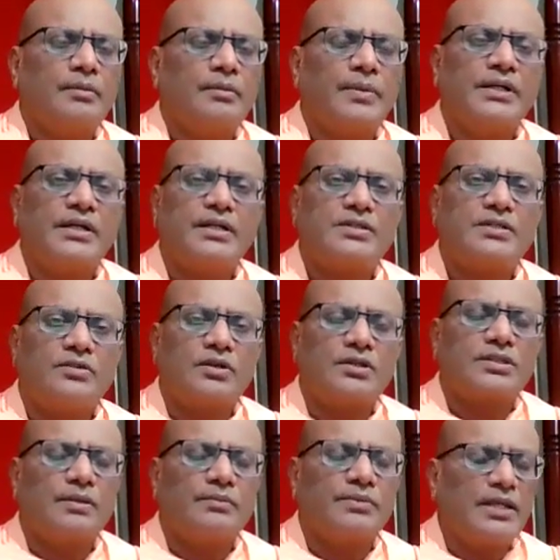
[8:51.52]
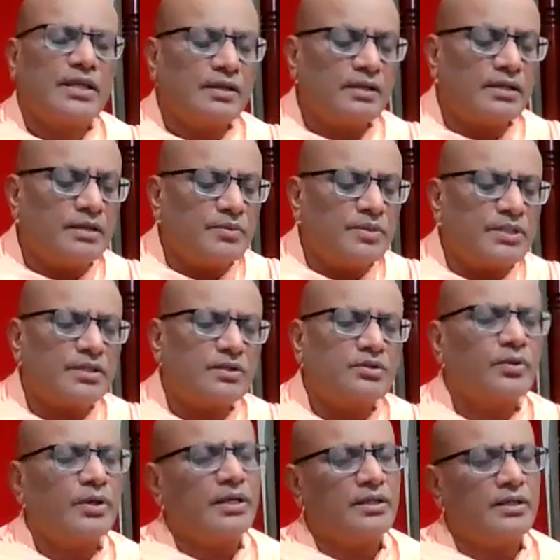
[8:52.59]
But it is not something limited
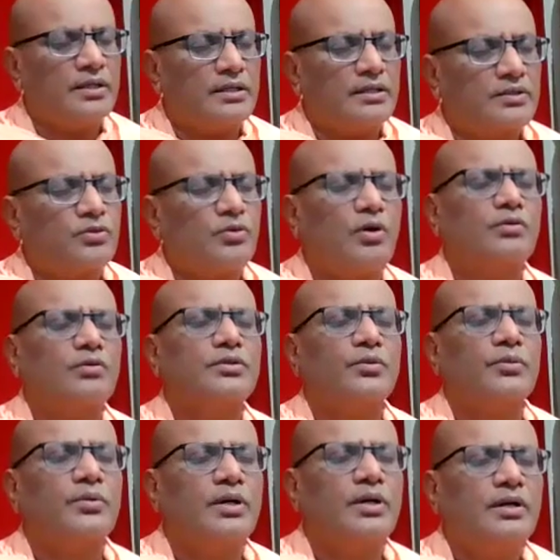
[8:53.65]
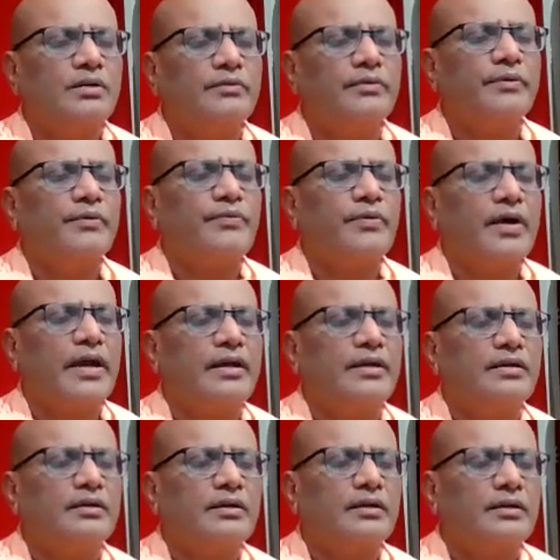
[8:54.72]
to India. Throughout the world, we will
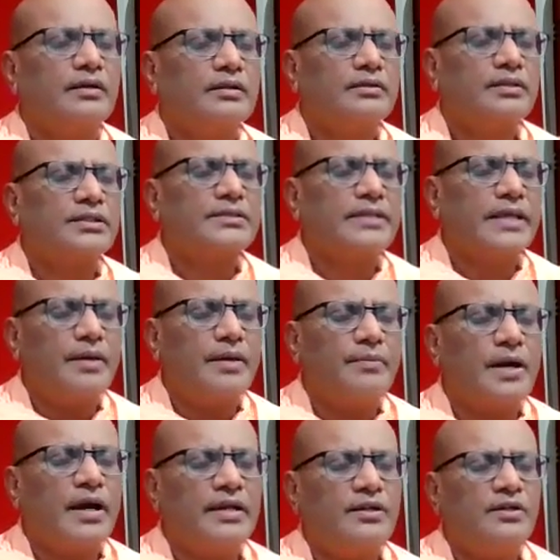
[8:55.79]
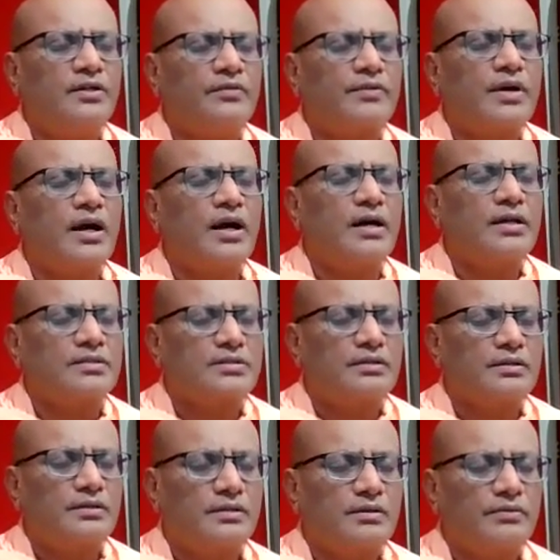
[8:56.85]
find the same idea of caste
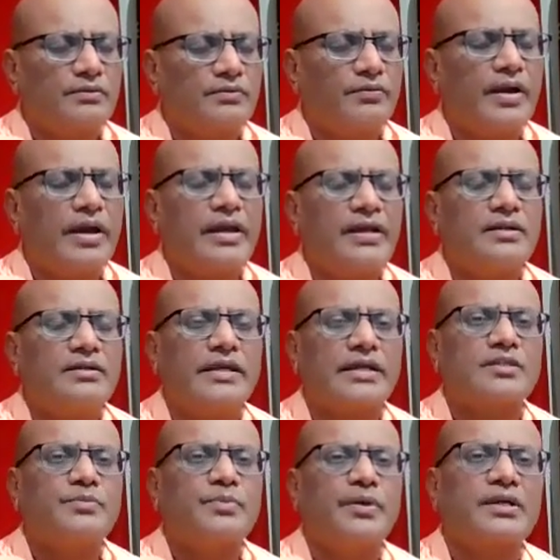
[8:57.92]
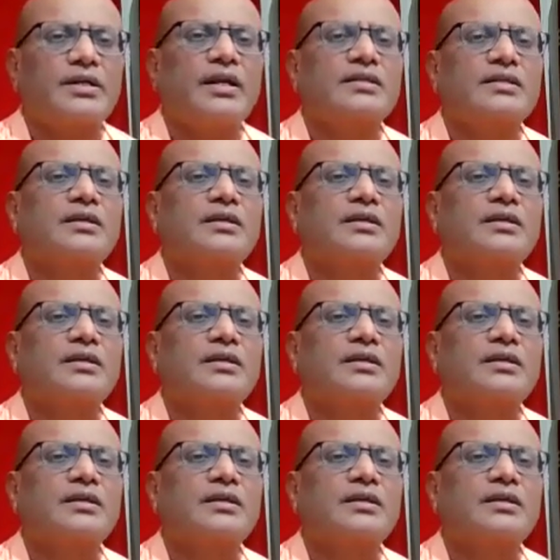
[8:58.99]
finds expression as